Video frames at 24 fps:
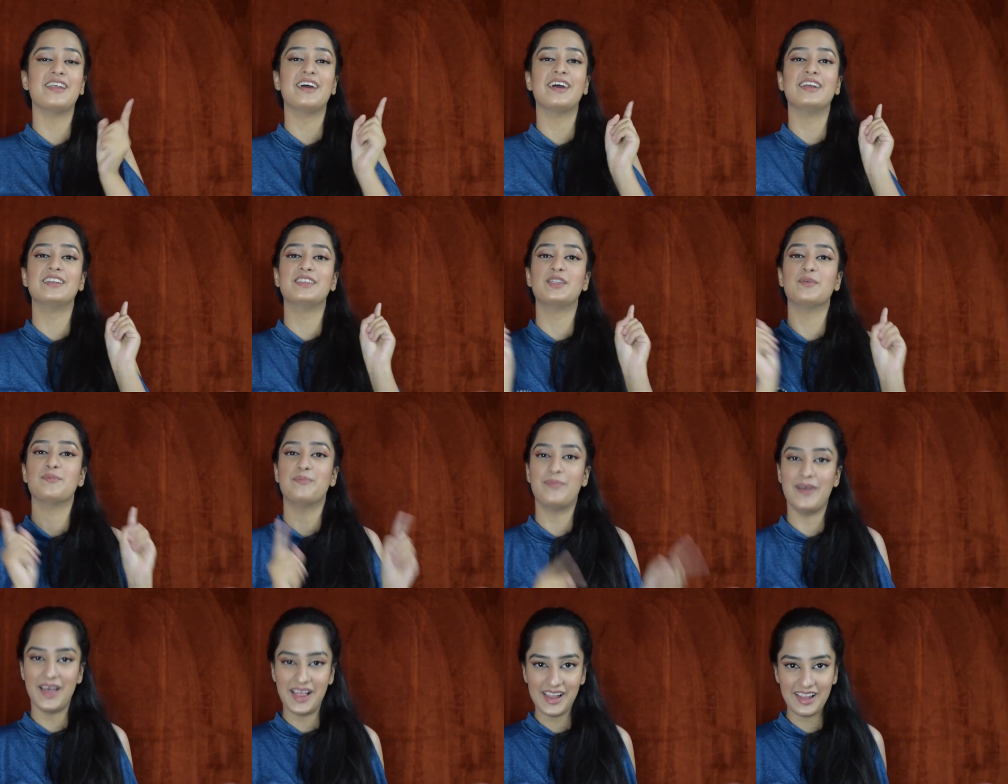hit the
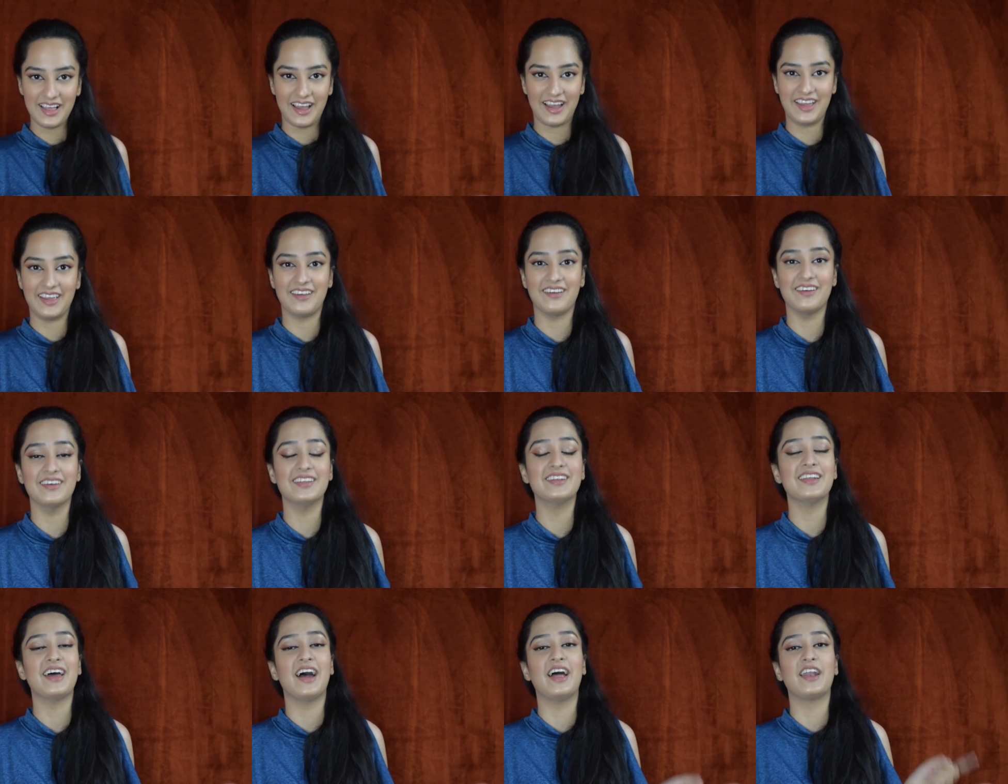bell
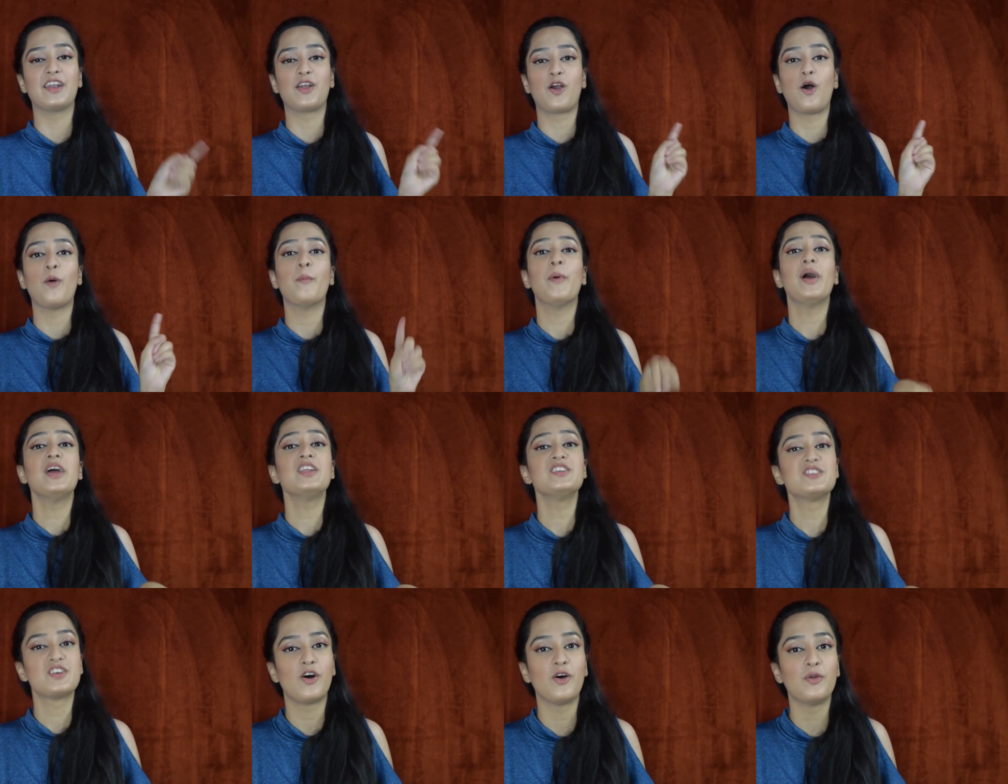icon and
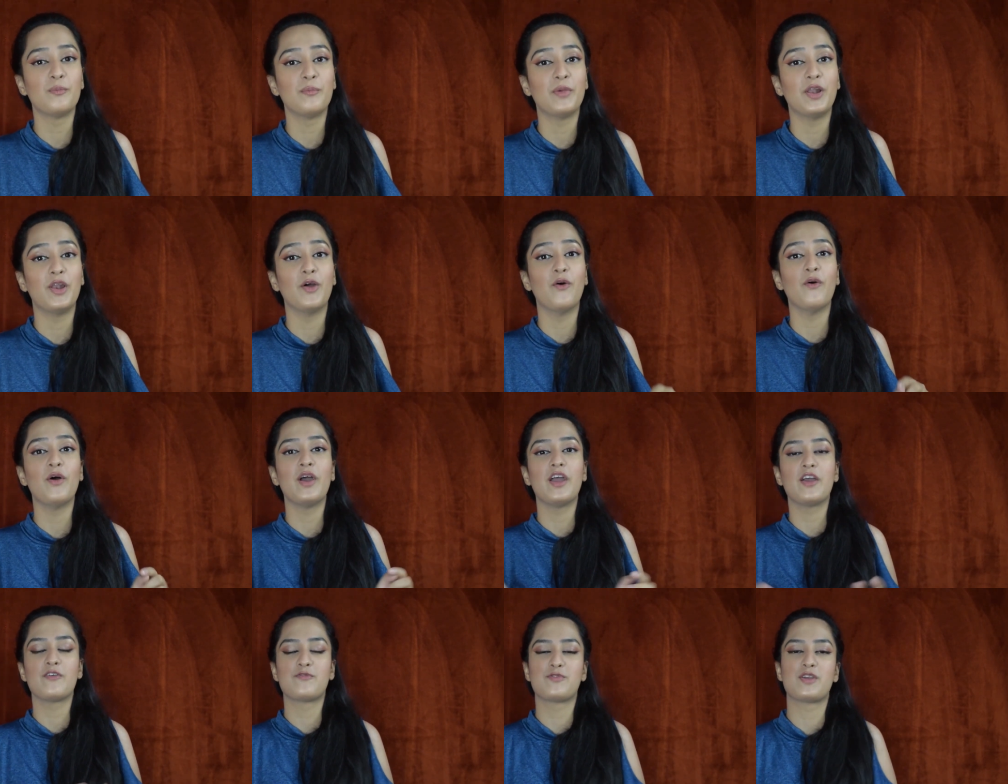comment down below
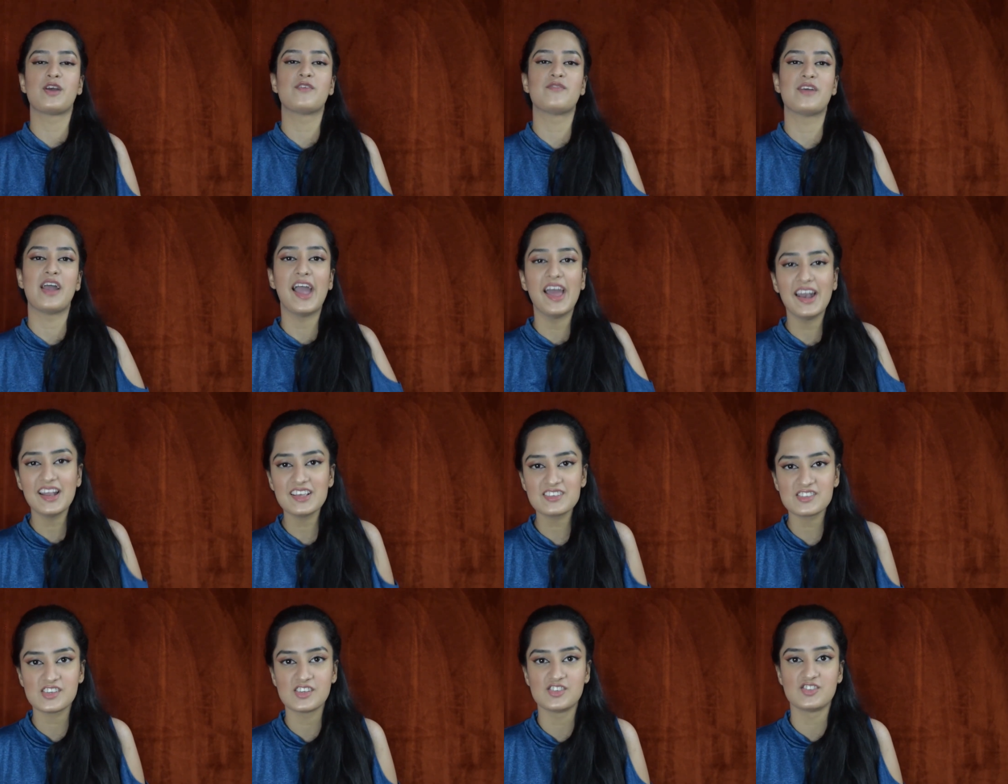if you have
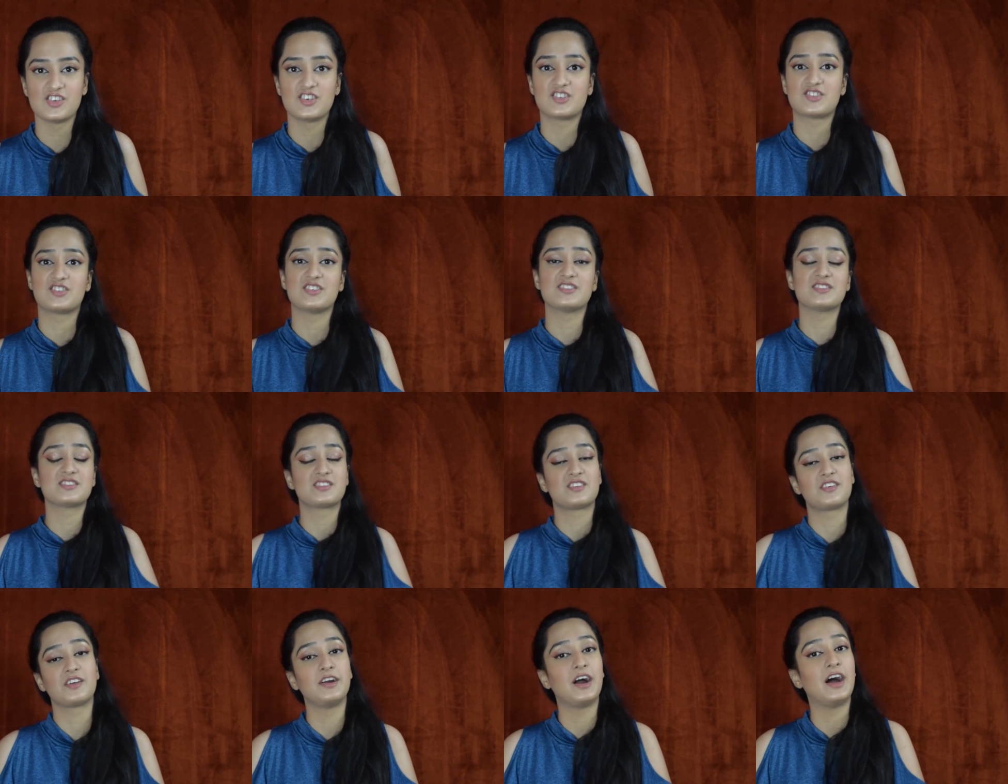any suggestions
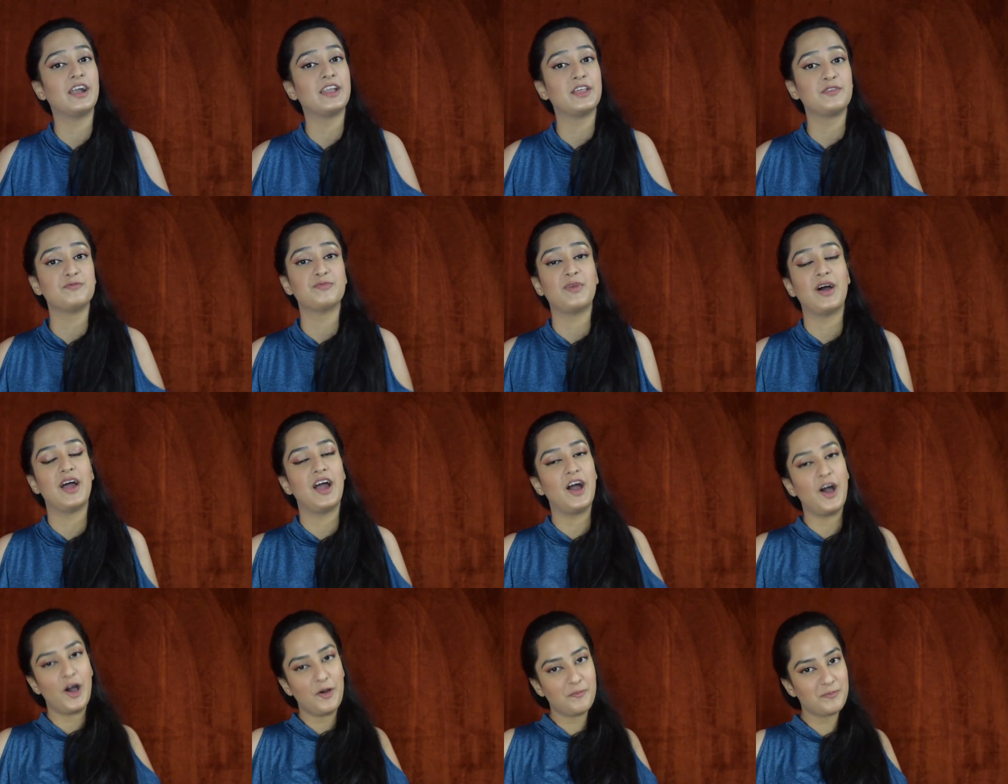regarding my
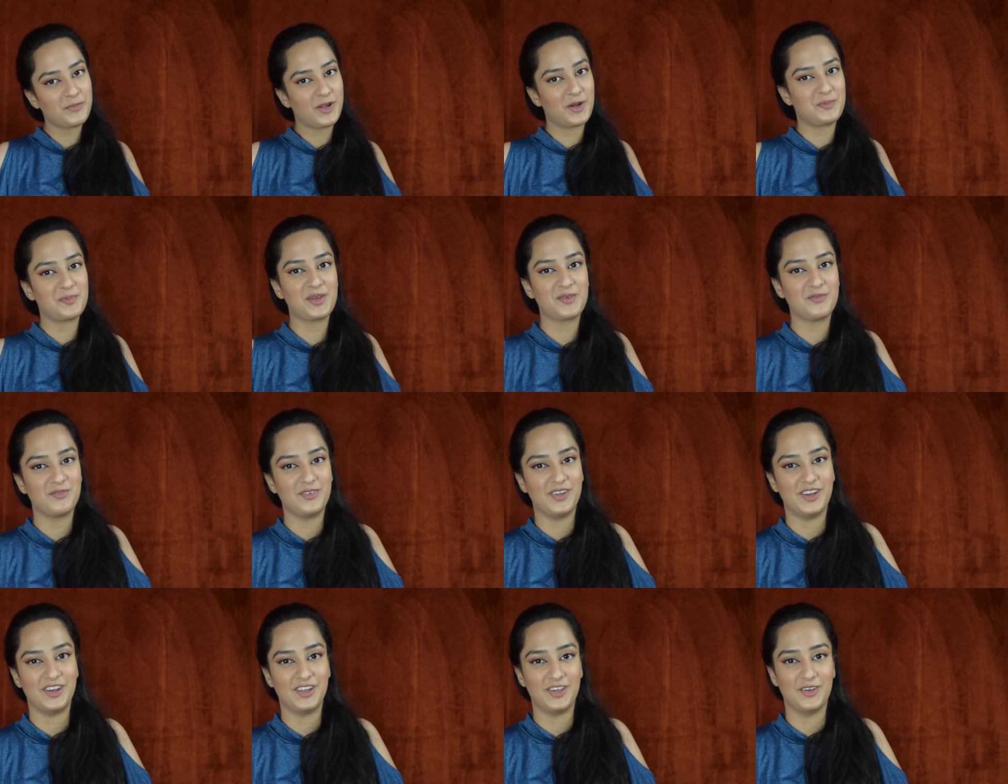upcoming
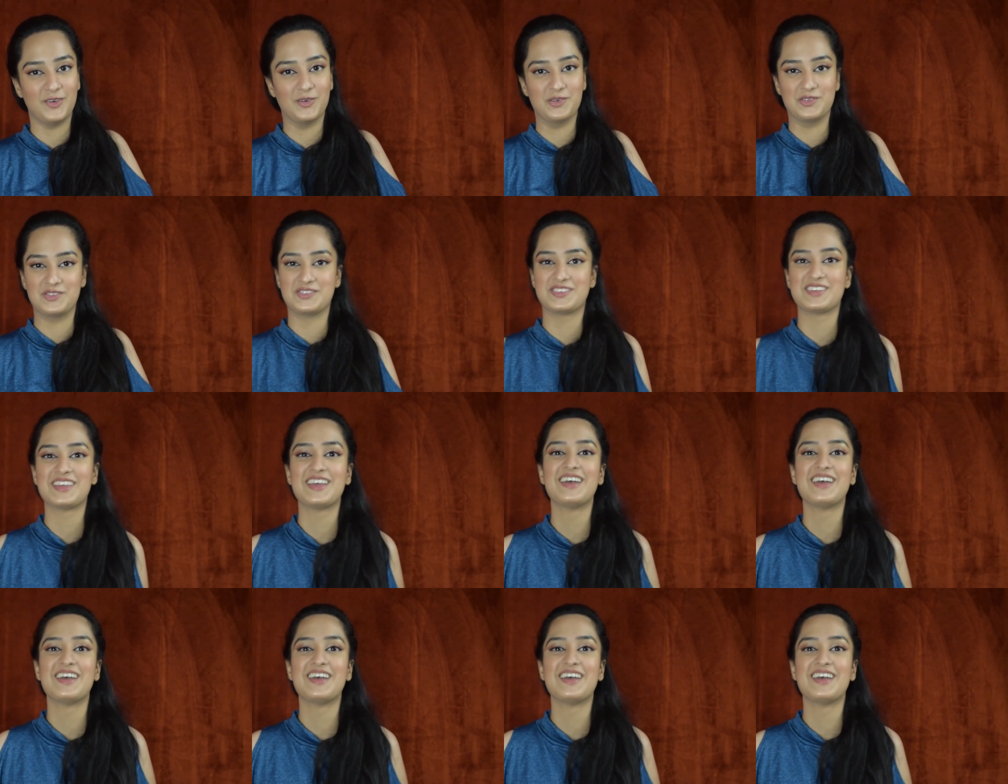videos.